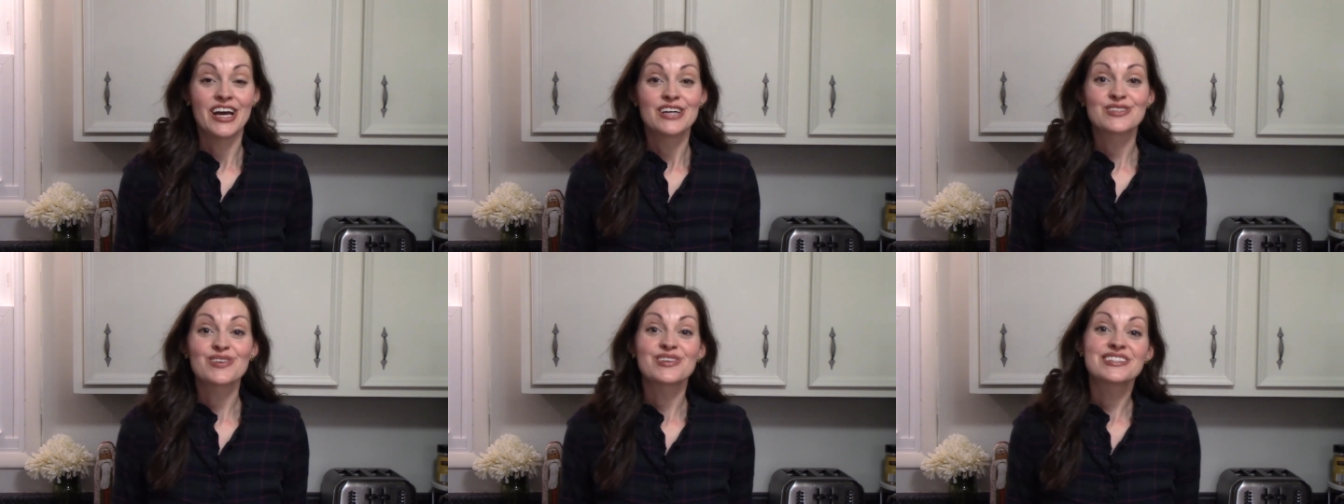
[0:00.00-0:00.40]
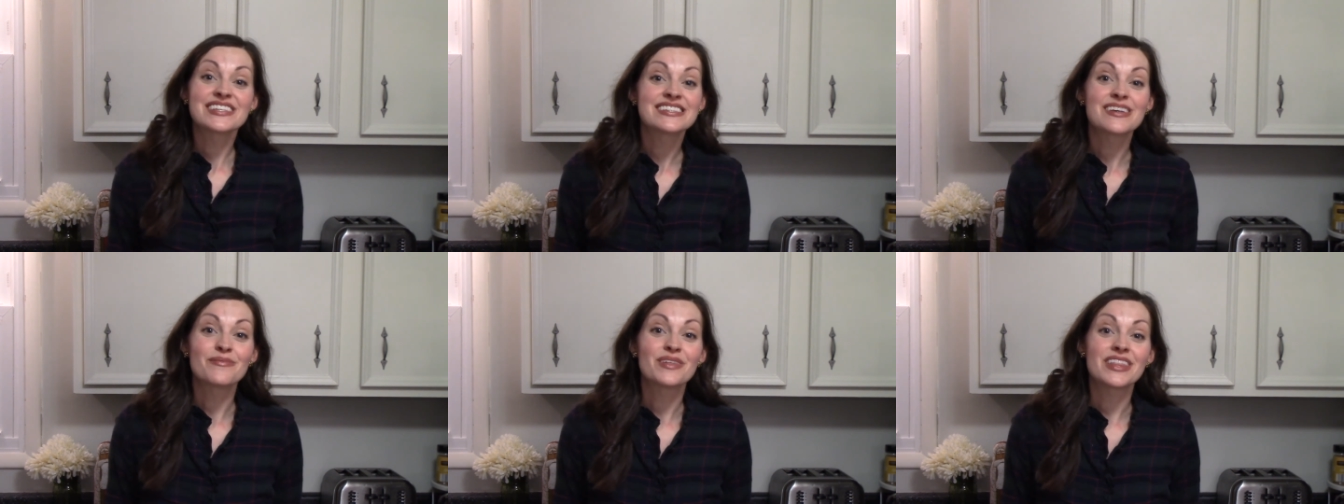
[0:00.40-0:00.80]
So this is
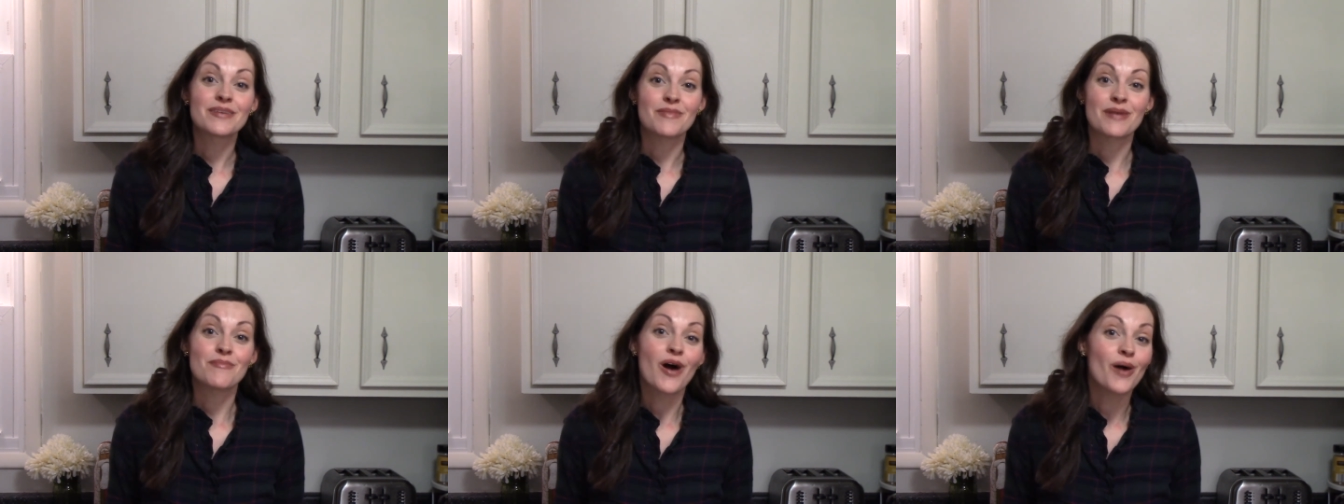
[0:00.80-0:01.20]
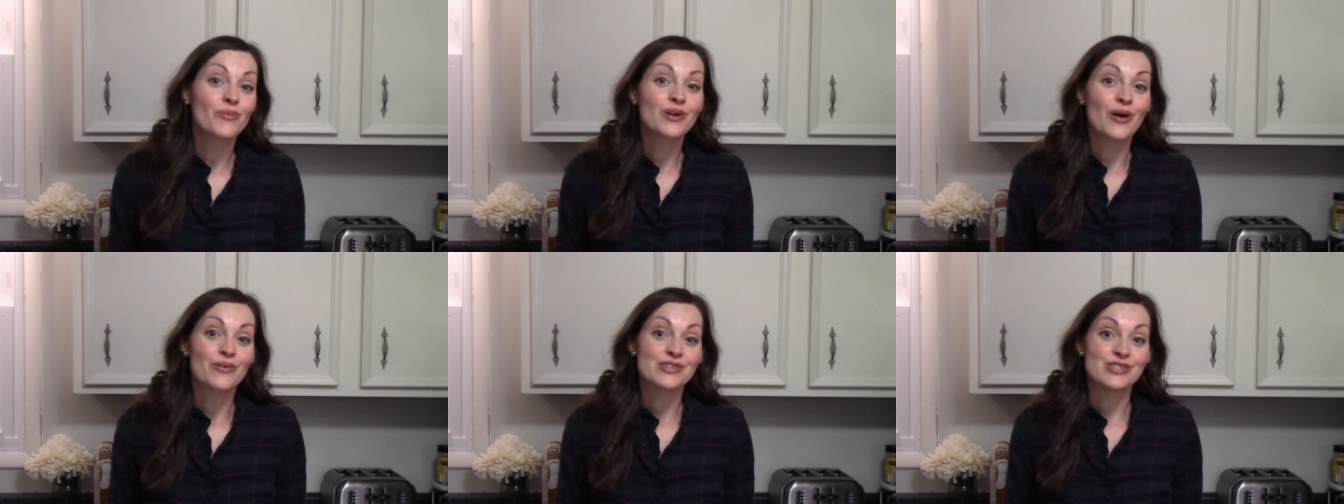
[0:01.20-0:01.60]
something that my mom would
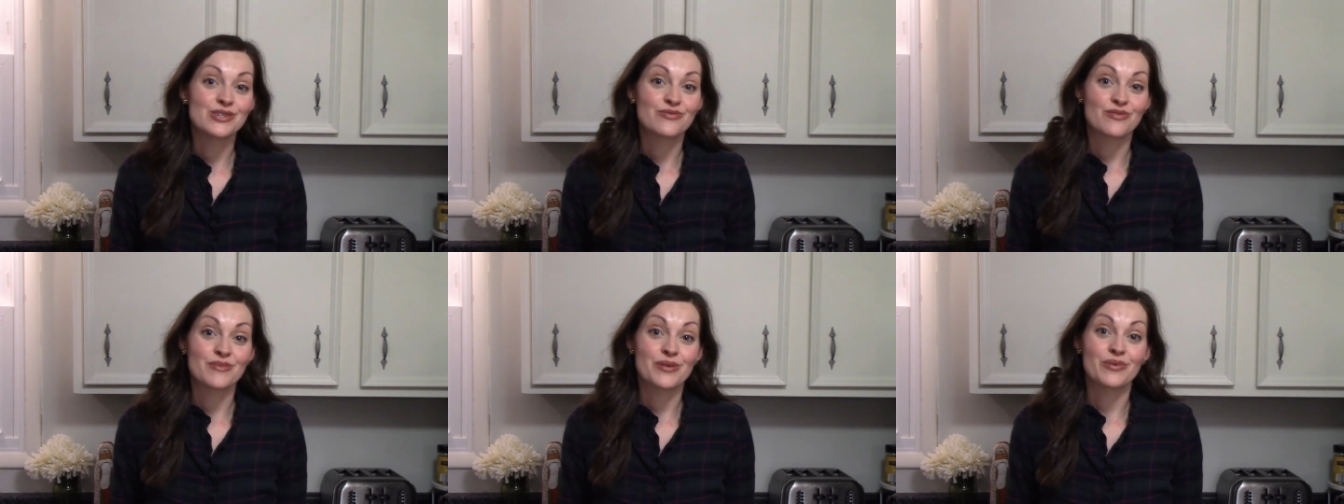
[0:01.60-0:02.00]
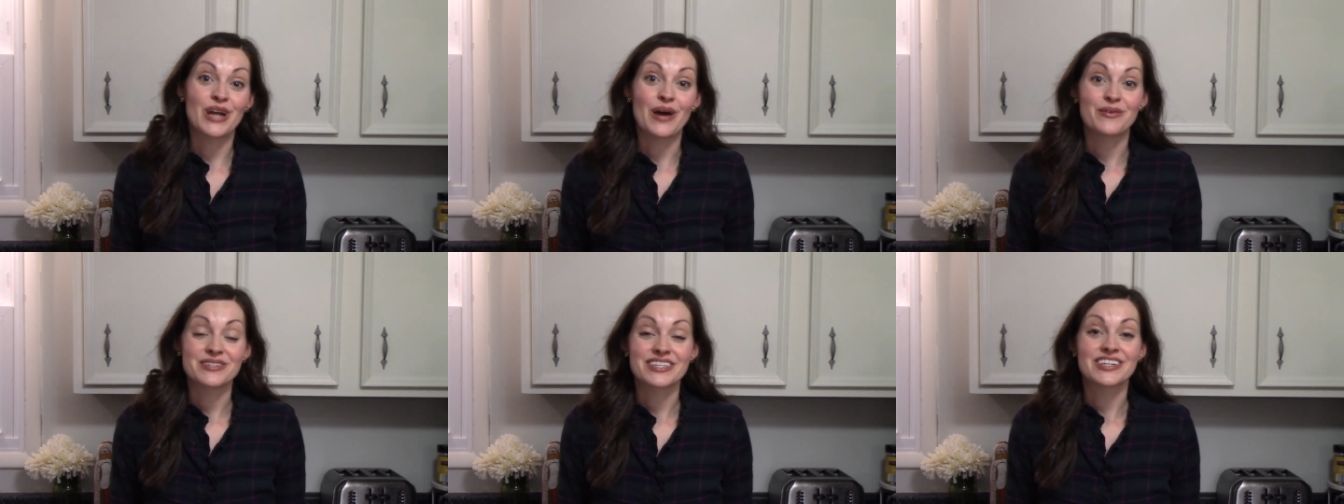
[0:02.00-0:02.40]
always do for me when
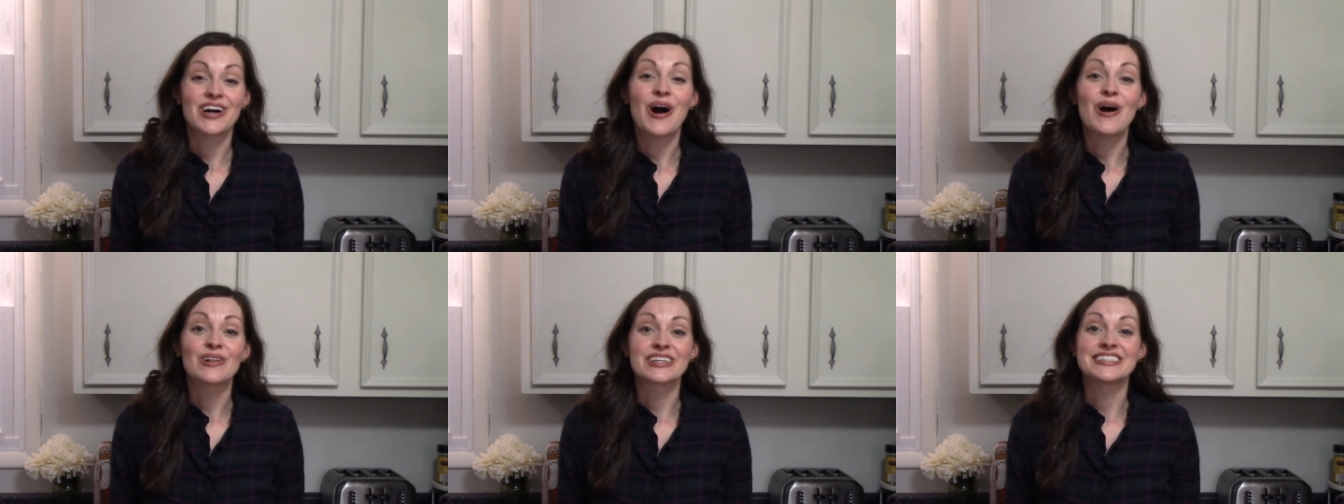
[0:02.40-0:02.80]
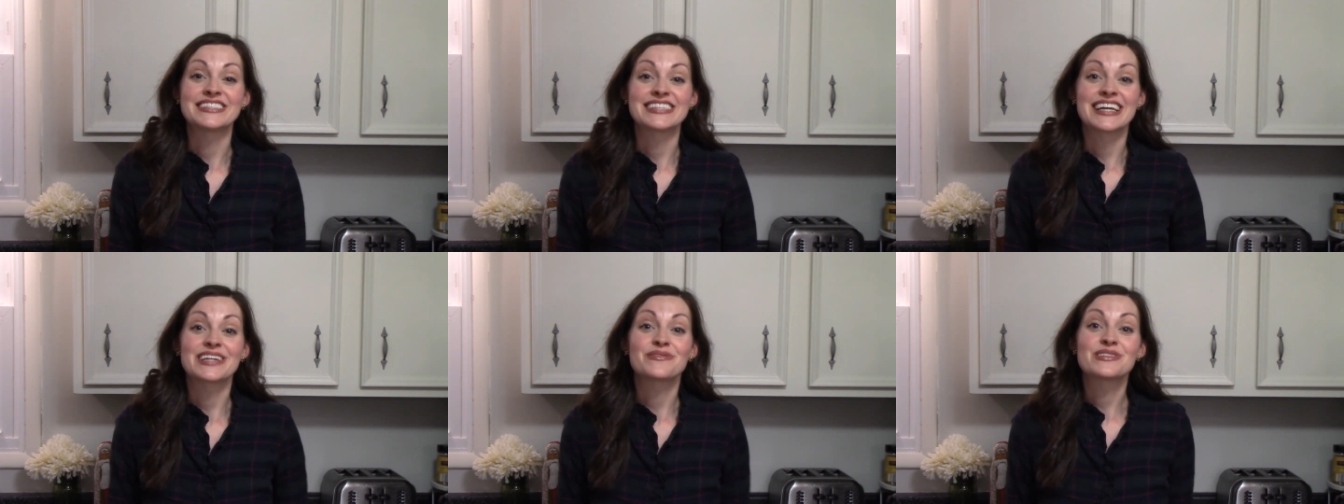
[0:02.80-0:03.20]
I was in college,
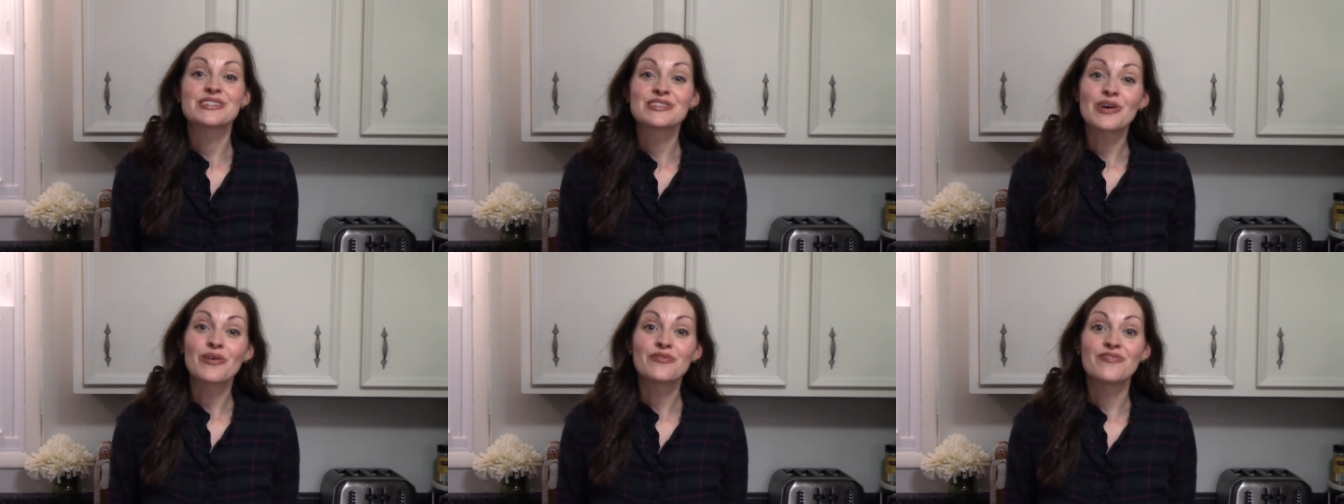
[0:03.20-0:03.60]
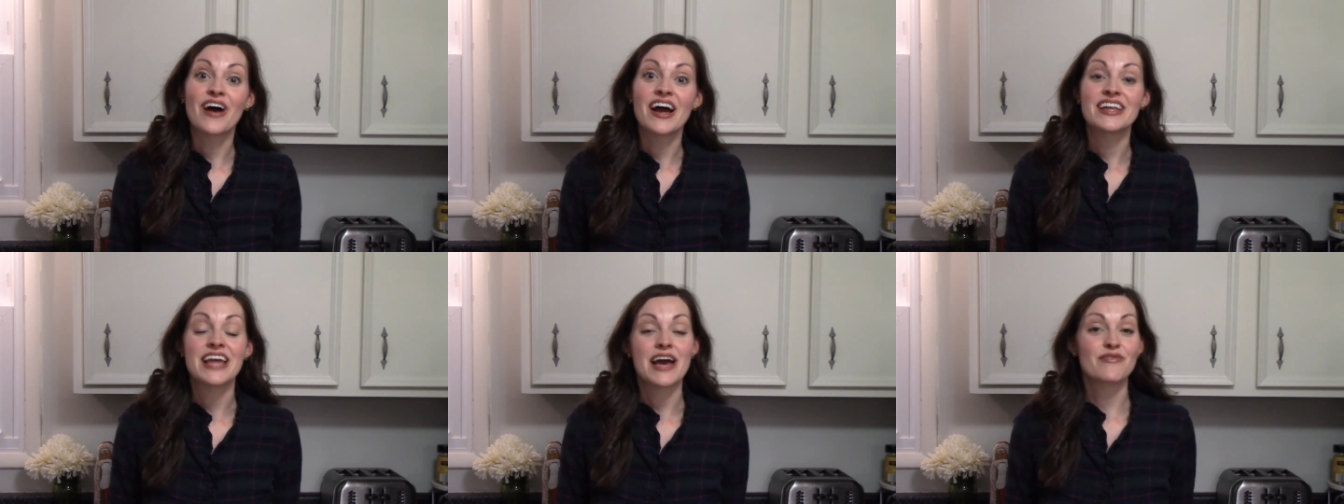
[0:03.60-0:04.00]
and it was so
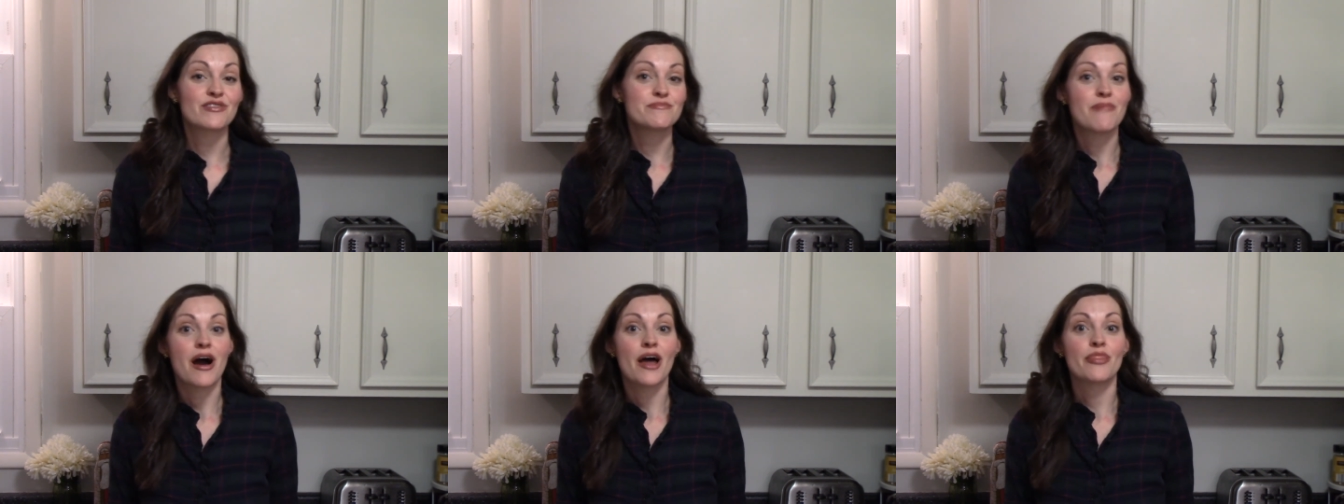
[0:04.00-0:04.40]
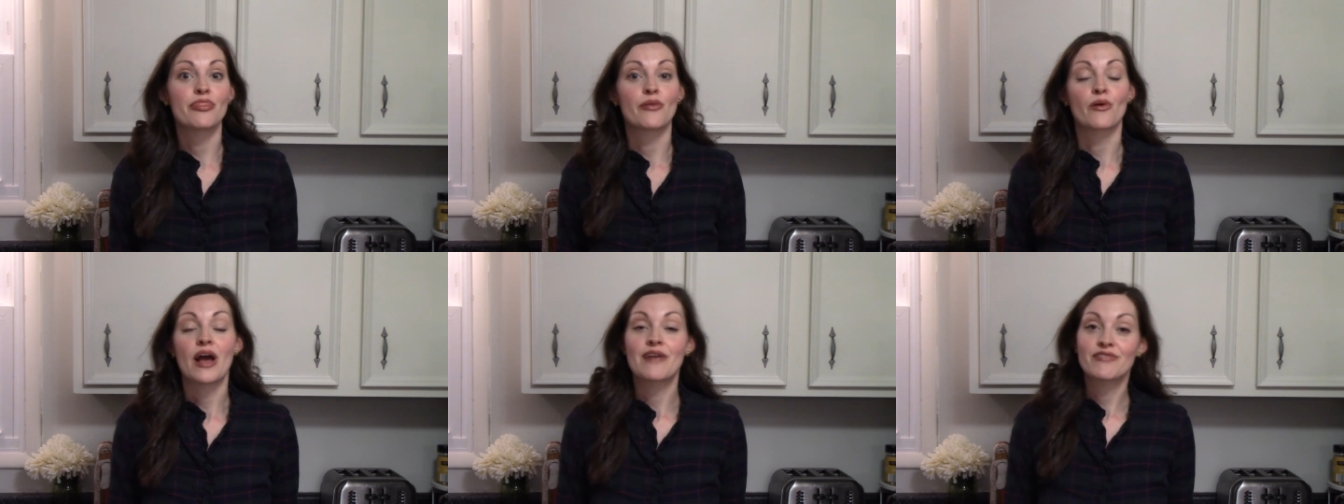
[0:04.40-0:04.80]
fun every month
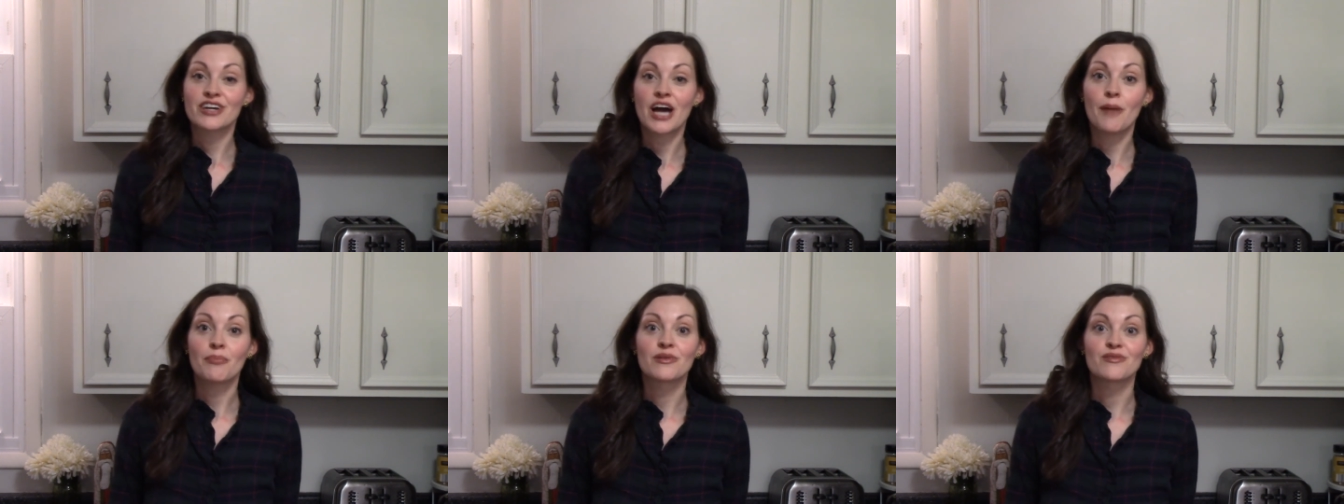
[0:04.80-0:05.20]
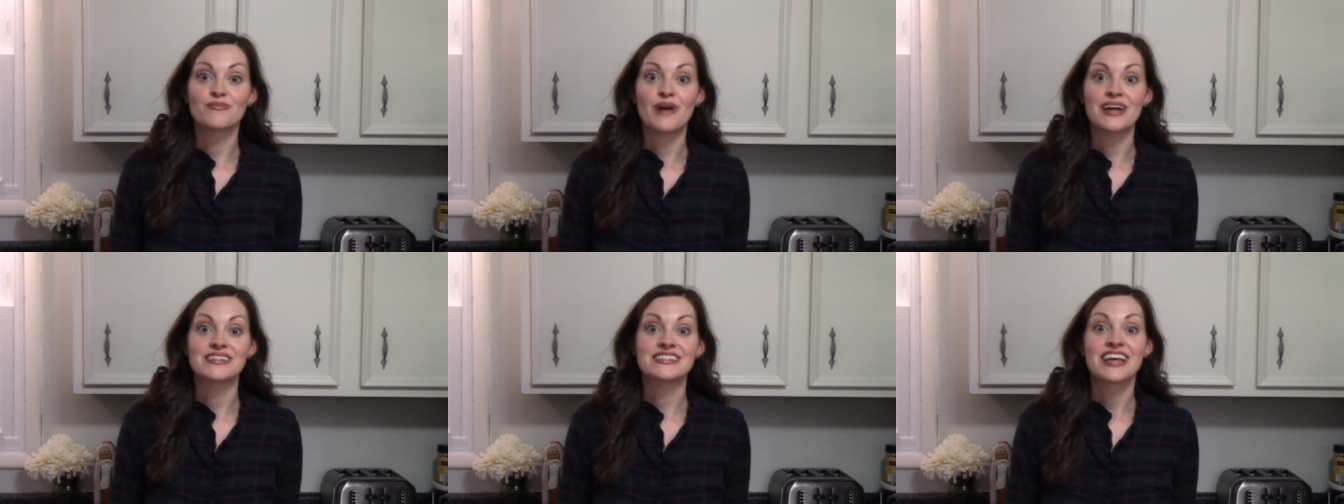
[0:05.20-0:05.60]
or every couple of
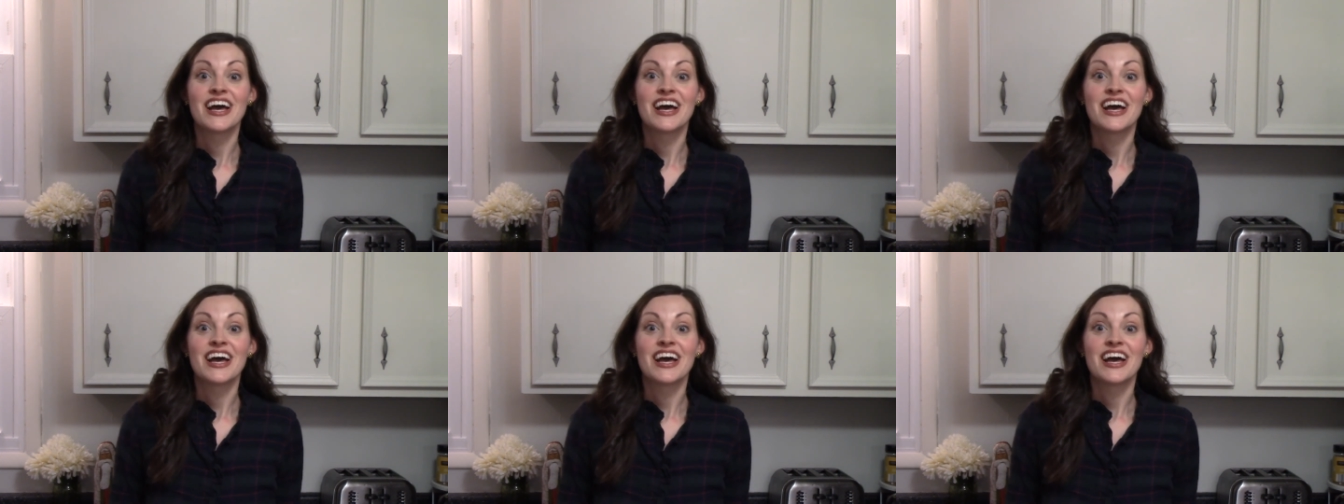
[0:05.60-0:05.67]
months